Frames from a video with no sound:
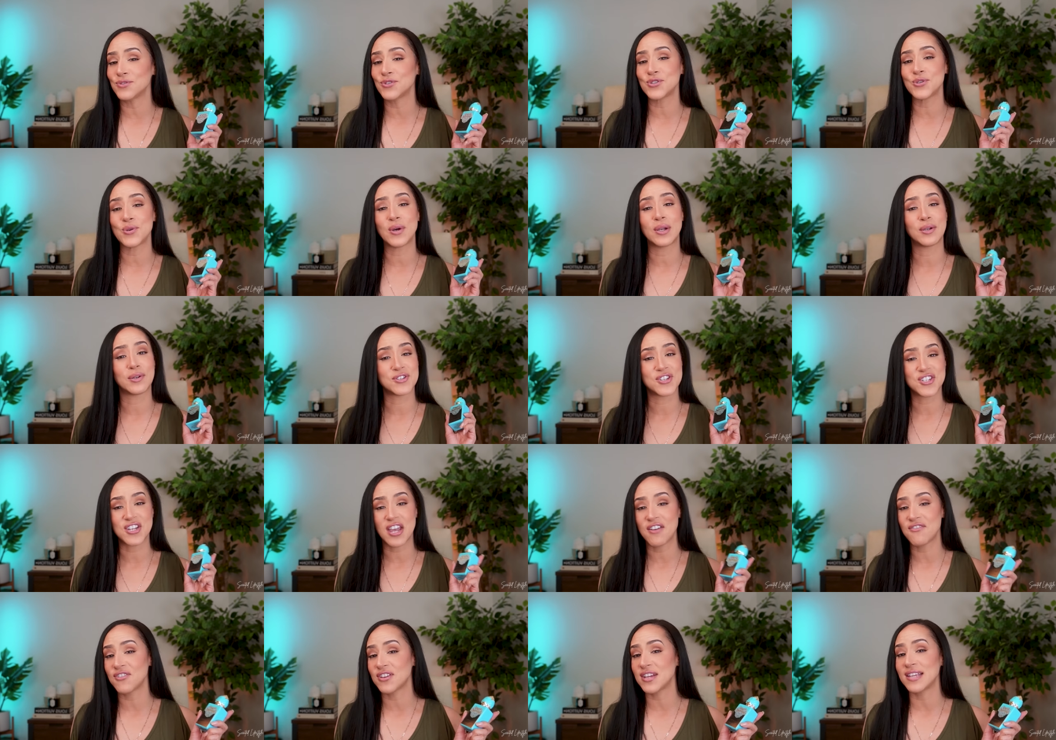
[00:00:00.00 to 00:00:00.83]
It gives you a
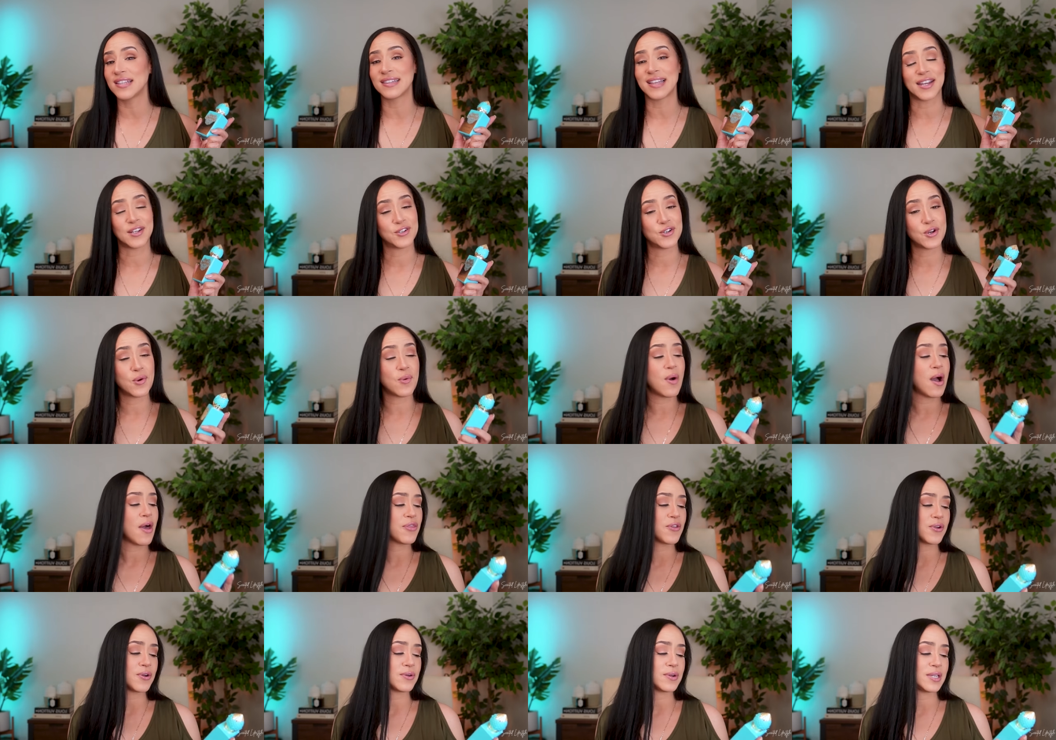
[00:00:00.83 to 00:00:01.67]
longevity like
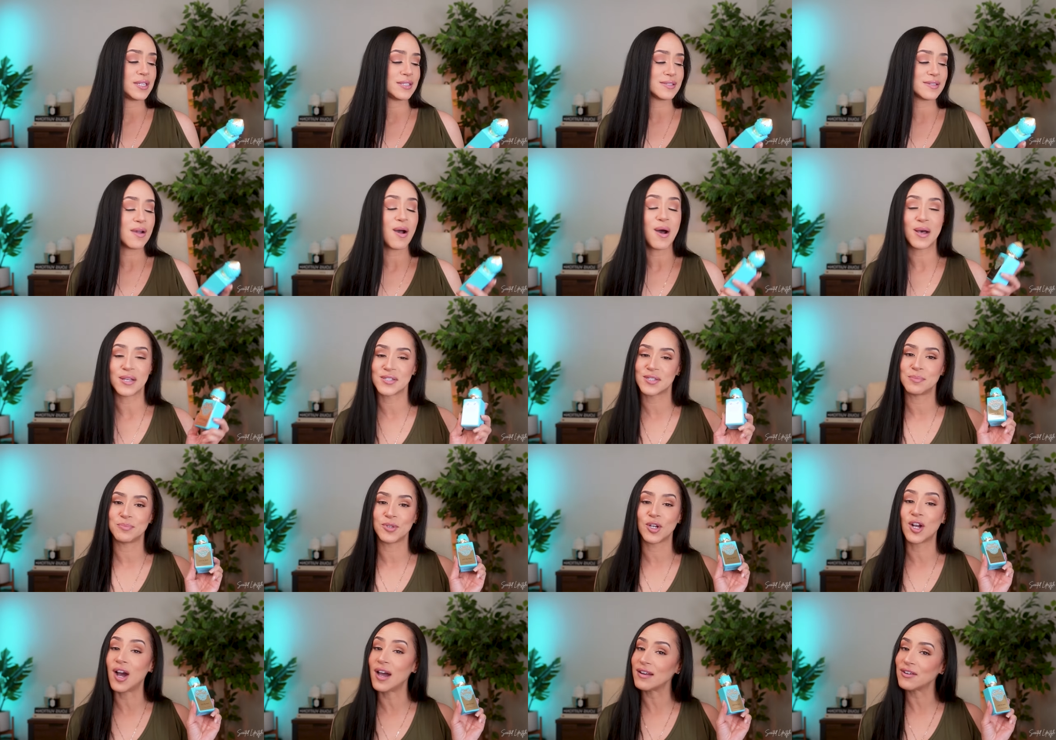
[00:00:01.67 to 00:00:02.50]
no other. It's
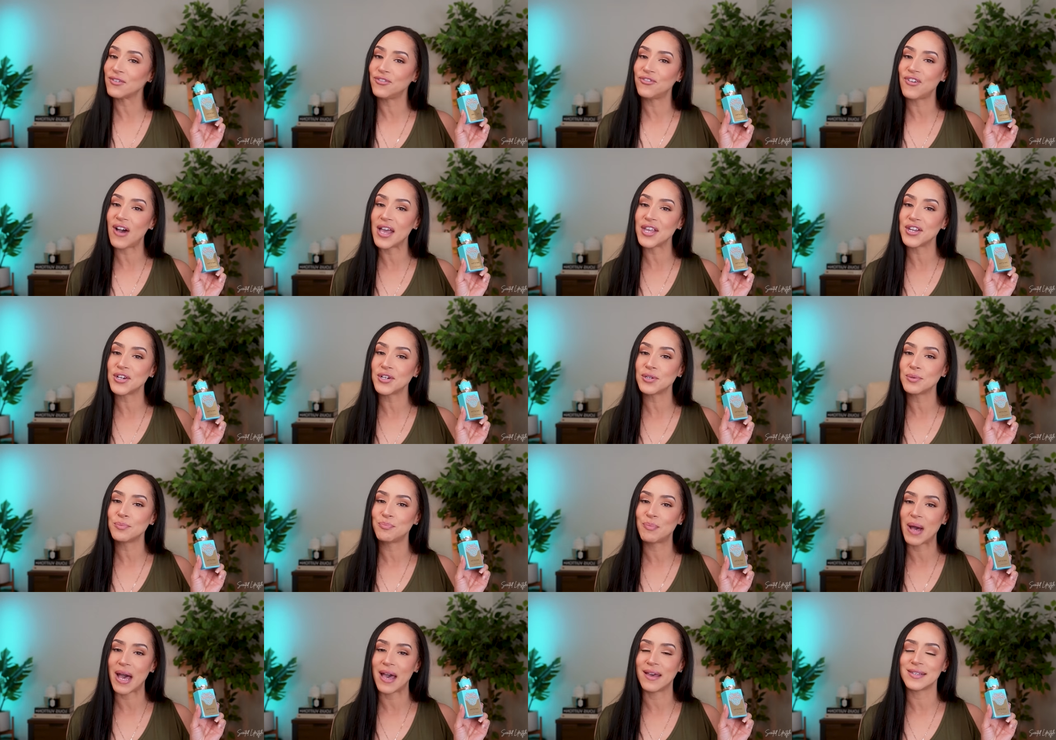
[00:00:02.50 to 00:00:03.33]
awesome. God of
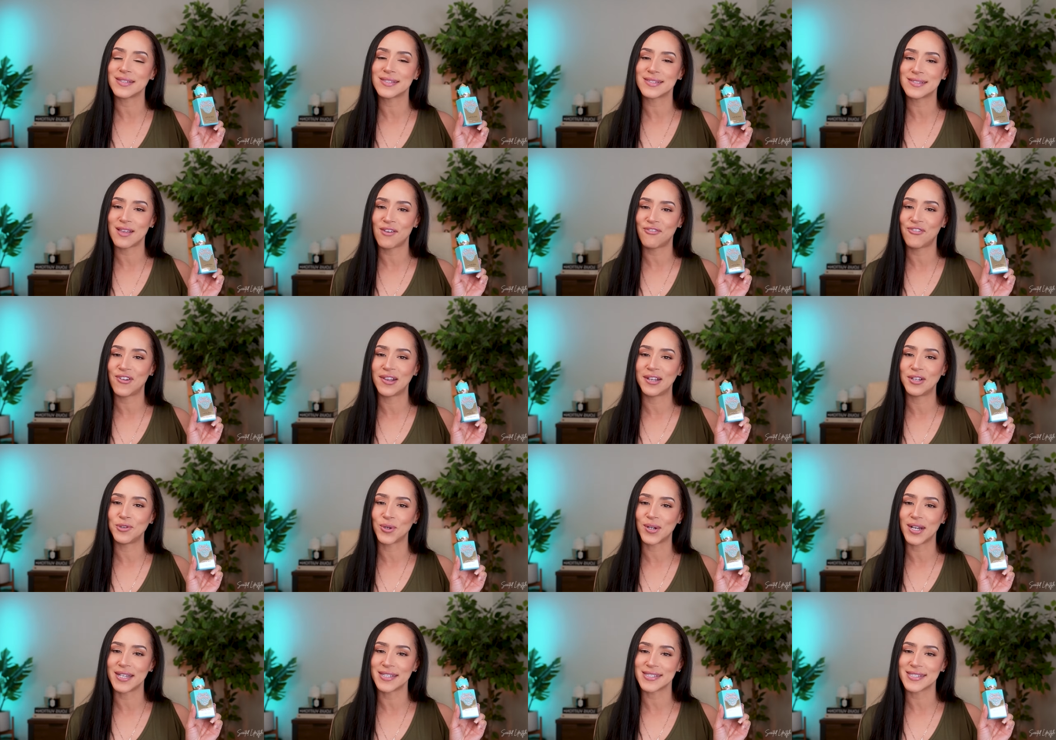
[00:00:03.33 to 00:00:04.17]
Fire by
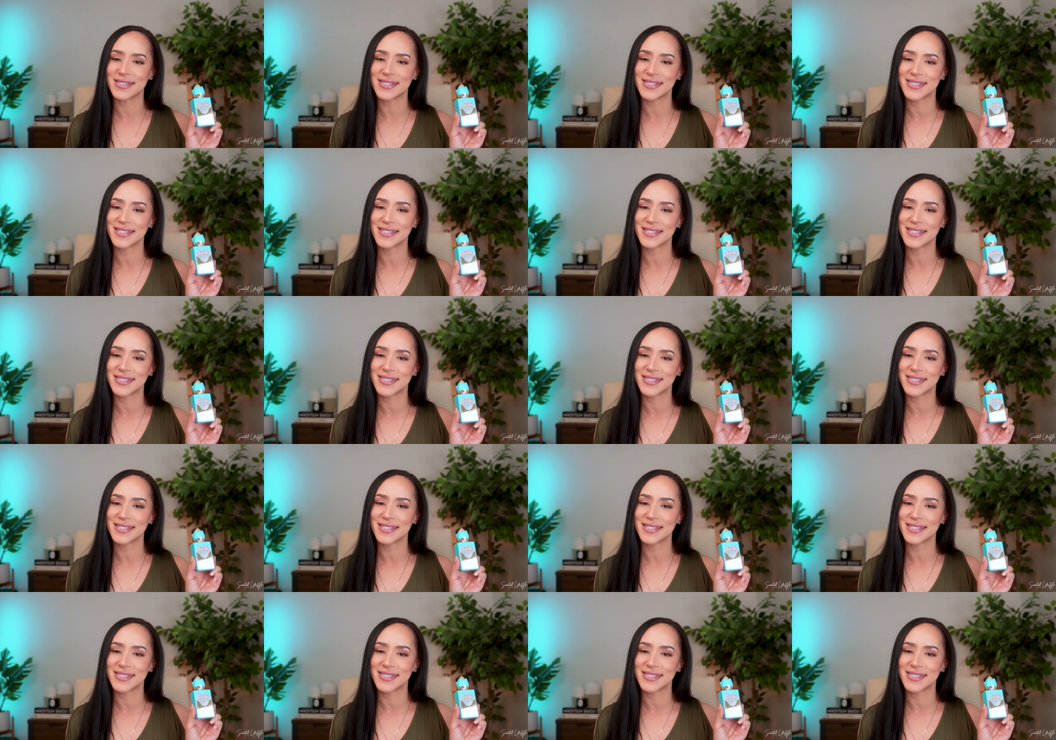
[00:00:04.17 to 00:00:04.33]
Stéphane